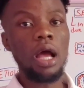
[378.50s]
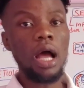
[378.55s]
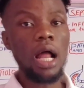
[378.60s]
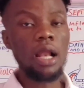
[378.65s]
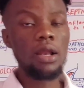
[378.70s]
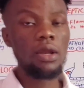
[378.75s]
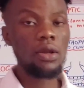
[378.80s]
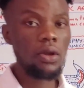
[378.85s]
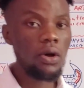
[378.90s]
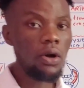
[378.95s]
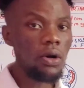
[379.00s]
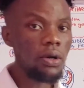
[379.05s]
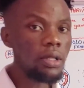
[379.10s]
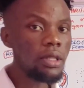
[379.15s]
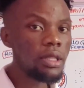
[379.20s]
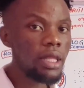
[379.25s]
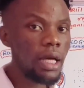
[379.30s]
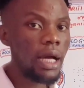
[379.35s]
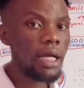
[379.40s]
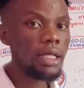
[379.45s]

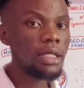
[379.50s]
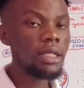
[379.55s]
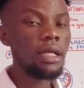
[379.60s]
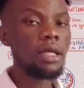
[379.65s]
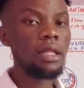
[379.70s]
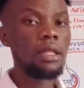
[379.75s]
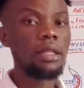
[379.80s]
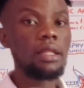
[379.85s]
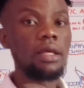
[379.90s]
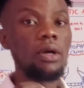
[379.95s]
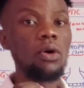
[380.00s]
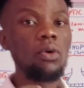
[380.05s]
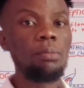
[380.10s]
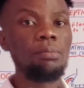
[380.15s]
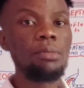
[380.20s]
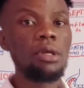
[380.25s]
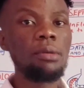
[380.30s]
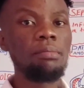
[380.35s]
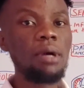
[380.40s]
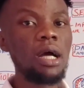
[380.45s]
Along that, there
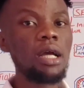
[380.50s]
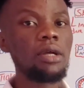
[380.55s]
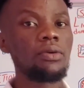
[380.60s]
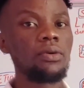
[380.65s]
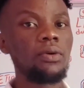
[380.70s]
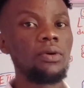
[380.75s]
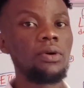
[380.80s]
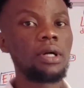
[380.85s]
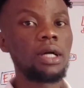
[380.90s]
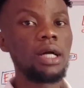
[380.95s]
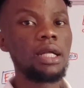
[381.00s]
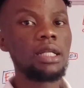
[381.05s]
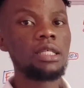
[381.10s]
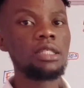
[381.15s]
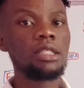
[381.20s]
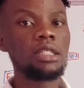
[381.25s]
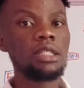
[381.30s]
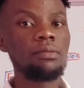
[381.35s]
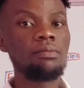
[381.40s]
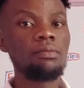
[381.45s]
will be
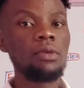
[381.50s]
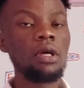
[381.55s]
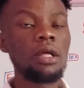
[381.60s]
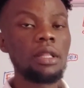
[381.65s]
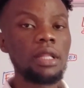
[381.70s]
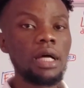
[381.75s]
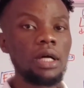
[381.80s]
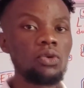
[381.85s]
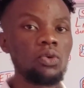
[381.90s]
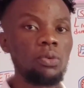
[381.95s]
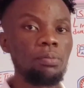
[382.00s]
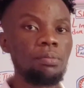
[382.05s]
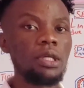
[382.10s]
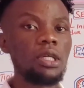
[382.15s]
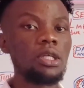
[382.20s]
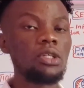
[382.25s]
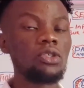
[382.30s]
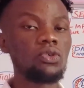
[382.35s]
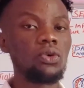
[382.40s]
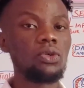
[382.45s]
microorganisms that will
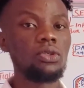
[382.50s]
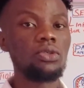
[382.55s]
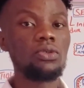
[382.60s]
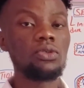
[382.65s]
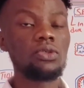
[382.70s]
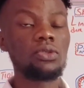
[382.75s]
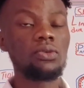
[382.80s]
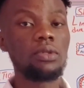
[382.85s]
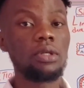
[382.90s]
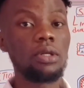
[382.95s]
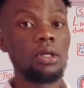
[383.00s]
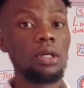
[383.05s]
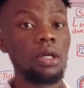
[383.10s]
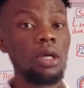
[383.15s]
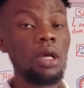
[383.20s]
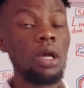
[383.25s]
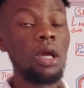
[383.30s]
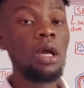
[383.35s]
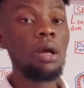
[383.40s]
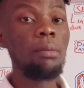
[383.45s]
be introduced to
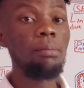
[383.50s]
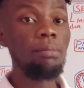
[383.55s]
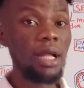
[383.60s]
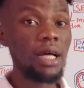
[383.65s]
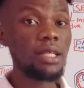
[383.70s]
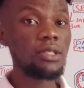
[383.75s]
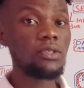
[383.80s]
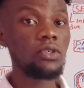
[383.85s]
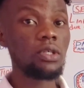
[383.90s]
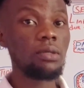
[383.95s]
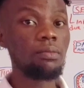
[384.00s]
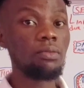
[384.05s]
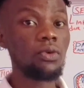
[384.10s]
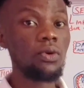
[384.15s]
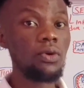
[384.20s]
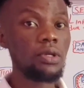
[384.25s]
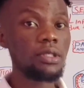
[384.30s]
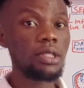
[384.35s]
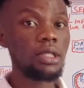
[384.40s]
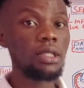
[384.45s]
the bloodstream,
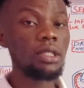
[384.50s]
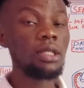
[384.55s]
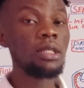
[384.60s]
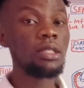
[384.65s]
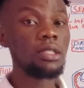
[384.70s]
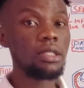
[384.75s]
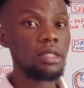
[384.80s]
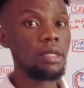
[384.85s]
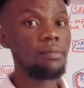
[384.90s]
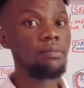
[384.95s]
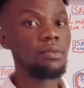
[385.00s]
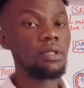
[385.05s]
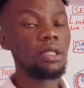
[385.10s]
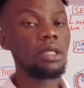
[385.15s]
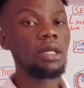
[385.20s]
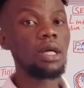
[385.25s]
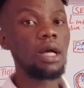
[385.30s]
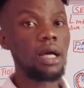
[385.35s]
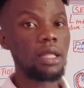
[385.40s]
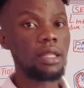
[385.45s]
causing
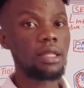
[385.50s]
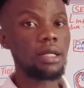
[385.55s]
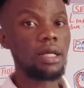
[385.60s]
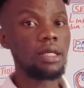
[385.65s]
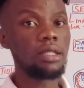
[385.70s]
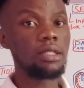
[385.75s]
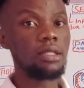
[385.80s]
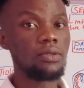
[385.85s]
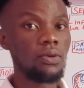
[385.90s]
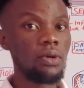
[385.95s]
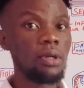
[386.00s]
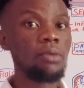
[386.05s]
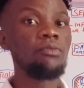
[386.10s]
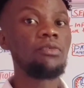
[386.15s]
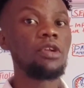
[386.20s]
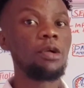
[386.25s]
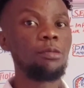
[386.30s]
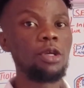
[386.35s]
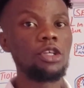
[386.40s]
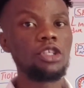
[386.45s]
septic arthritis or
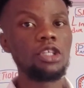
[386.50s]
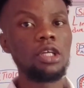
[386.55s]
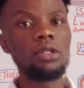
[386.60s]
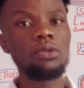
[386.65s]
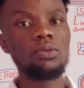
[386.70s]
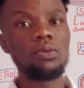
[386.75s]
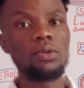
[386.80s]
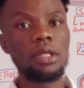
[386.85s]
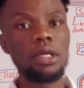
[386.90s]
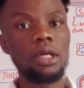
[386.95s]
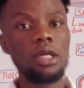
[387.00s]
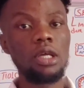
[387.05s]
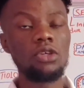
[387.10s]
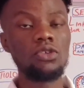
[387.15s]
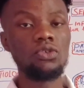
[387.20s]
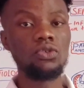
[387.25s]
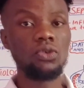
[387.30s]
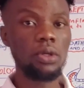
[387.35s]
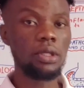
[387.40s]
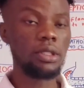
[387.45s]
inflammation to the
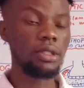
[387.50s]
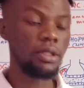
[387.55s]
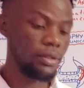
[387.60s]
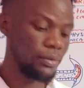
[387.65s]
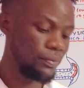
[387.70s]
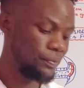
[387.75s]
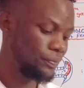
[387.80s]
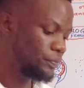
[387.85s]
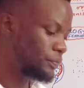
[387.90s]
joint.